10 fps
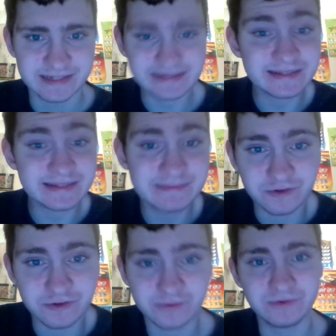That seems
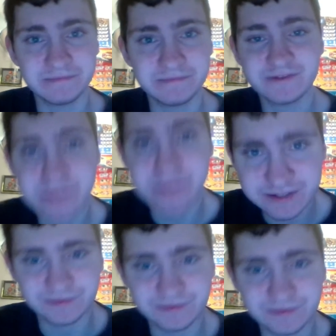normal, seems
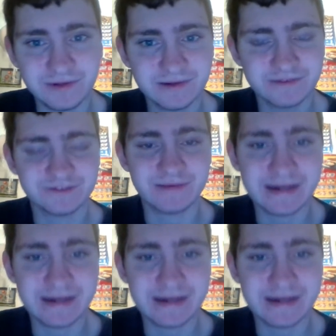reasonable for my